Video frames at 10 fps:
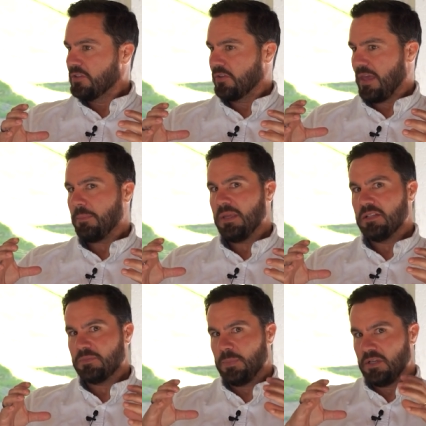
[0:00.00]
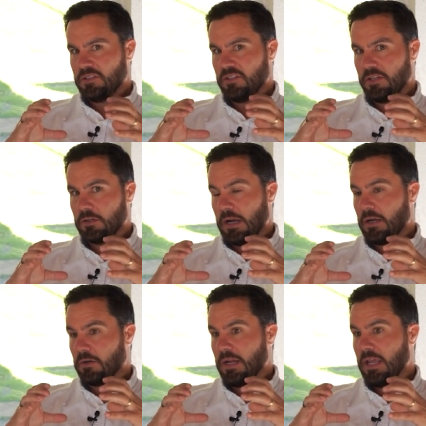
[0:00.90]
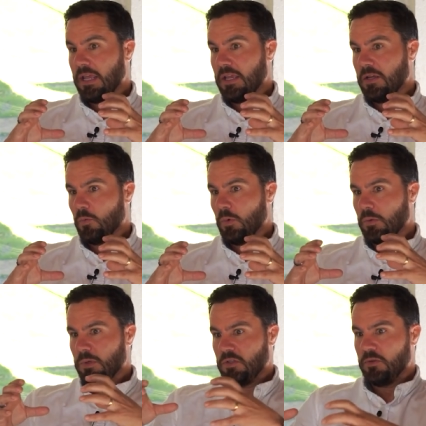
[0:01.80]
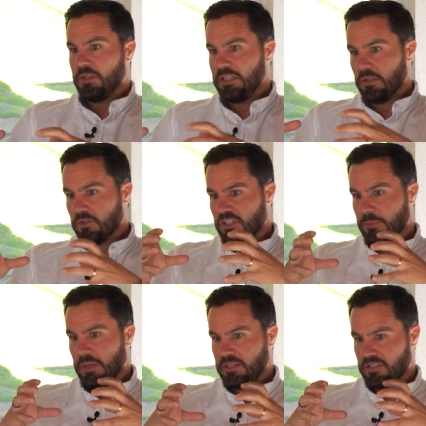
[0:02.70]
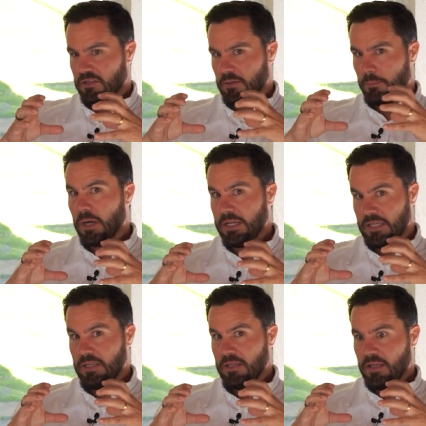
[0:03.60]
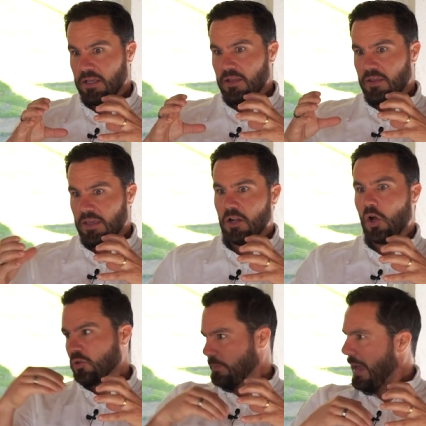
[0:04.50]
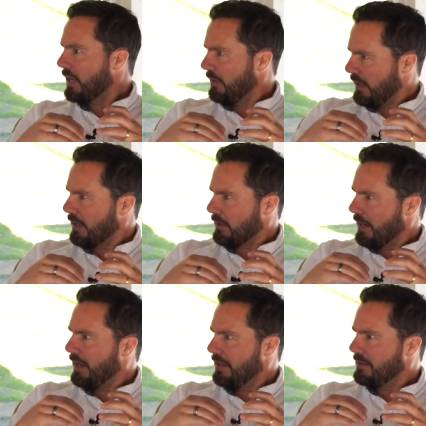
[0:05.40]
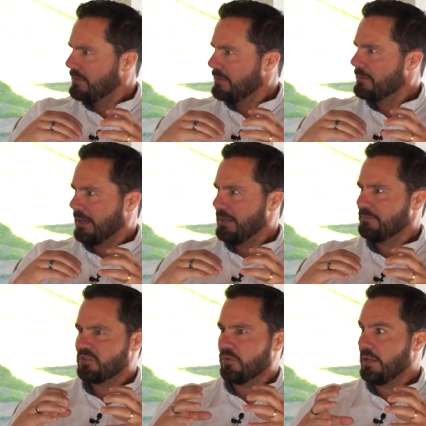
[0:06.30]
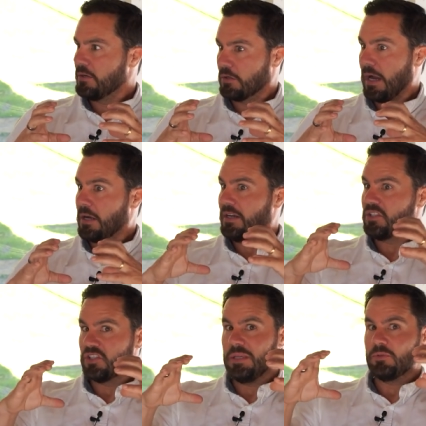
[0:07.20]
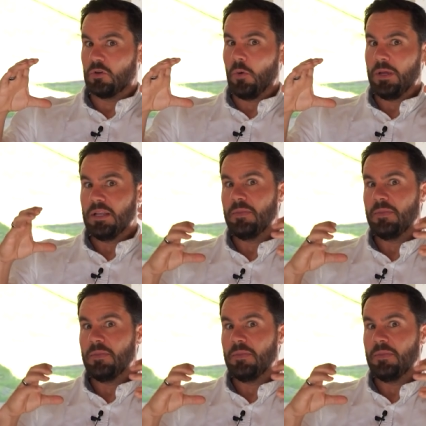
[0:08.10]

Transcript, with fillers: So that means because it's in her IRA, when we do the deal, she makes the money, it all goes back into the IRA. Right. Right? So then her IRA just keeps growing.